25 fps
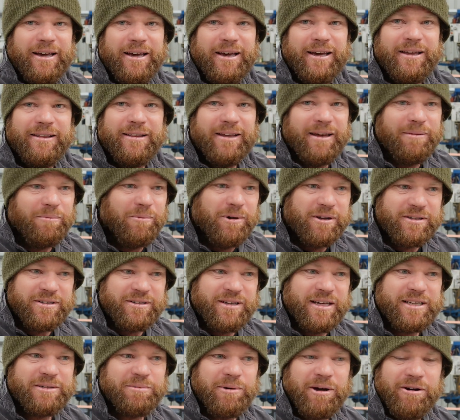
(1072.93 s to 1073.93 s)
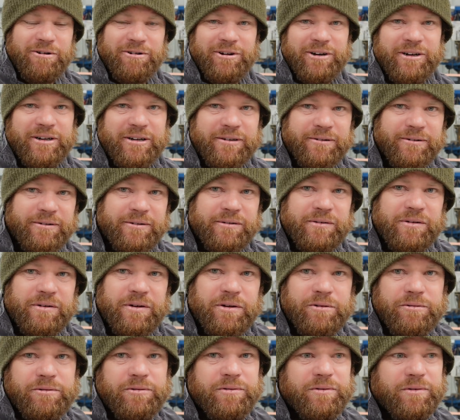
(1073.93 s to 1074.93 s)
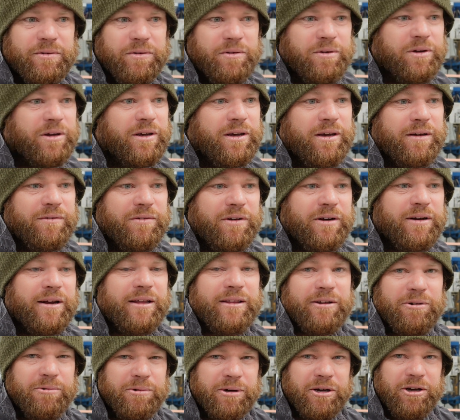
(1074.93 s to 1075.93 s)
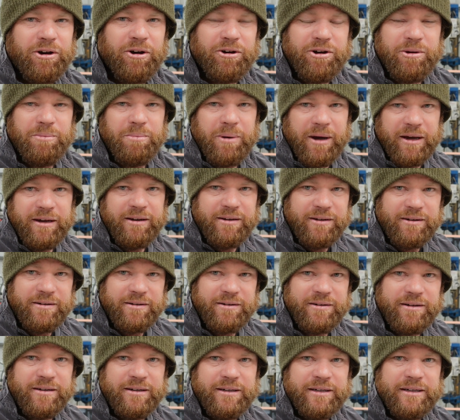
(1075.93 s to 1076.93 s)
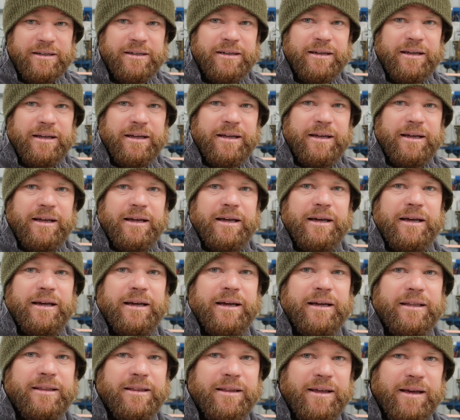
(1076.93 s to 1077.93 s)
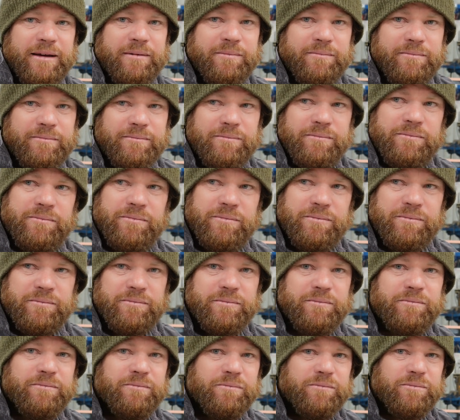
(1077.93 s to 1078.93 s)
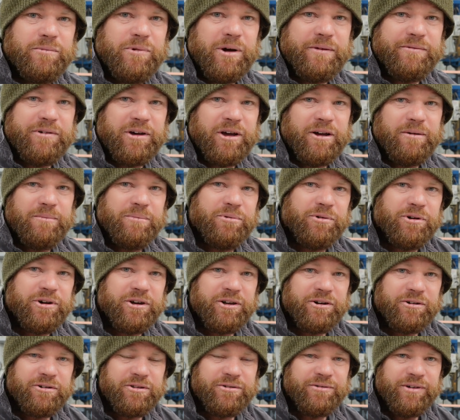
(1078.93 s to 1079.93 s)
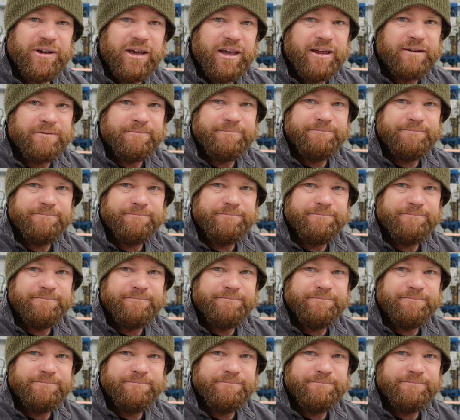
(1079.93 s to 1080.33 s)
And then once that's welded in, give it another quick coat of paint, and then we'll have a go at putting it on the van.